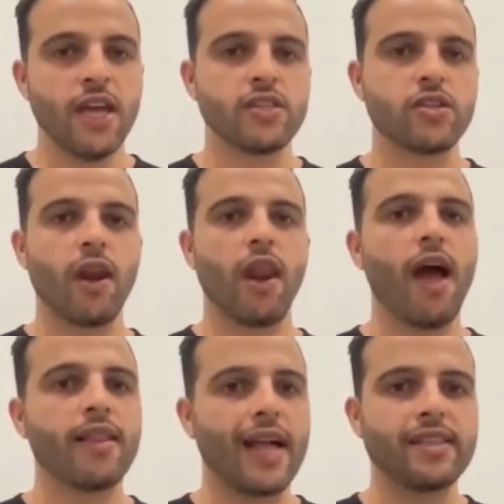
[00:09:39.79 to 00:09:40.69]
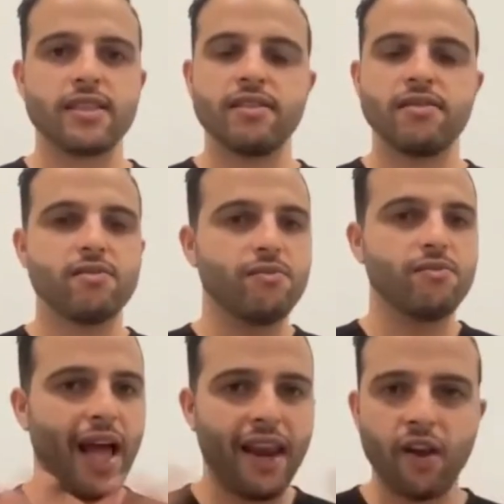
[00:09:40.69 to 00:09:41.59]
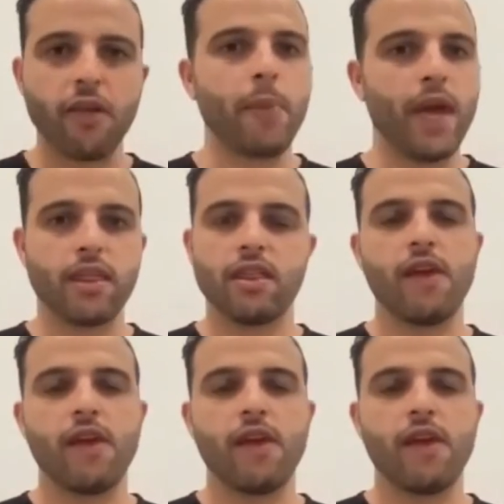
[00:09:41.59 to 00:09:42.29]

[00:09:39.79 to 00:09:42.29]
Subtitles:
So that's another myth.